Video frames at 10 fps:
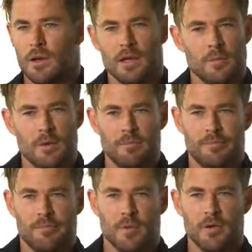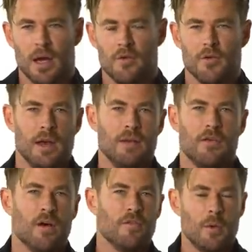I needed to be probably
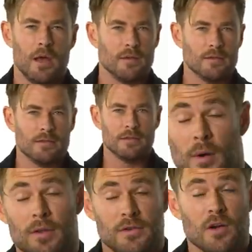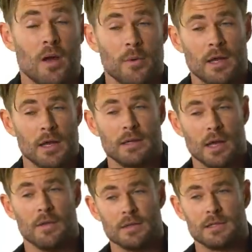185 pounds. By the time I had
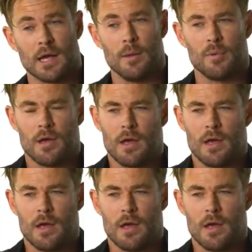done this tape,